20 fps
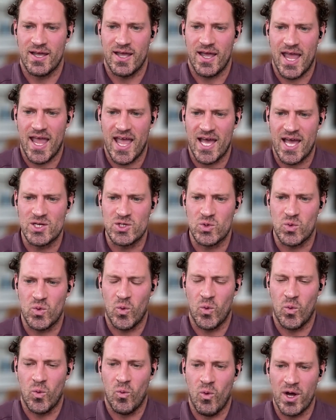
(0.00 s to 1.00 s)
and
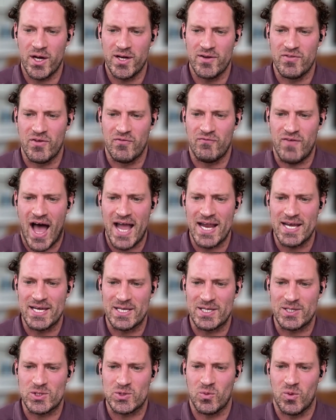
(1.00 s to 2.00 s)
one of the
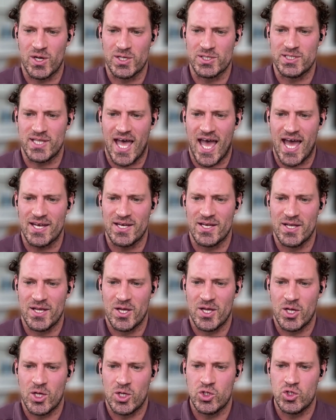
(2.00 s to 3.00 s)
findings was that
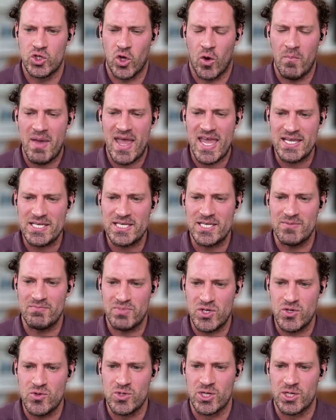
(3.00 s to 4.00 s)
Domain
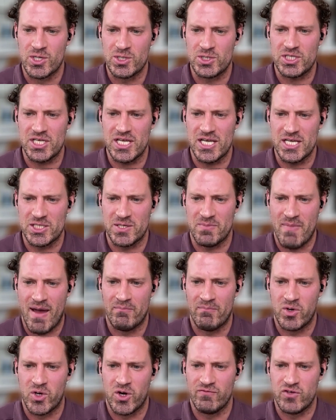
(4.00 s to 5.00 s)
Computers is a
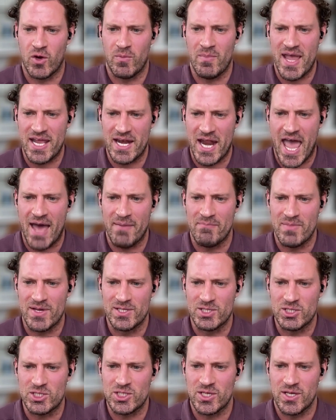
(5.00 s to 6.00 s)
member of Domain
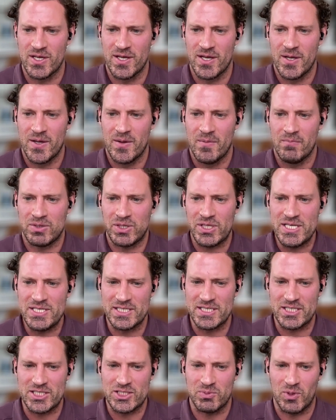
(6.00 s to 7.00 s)
Admins. Please
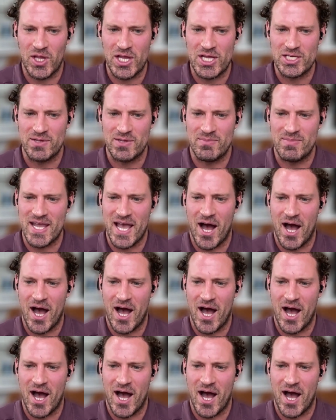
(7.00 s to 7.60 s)
explain to me how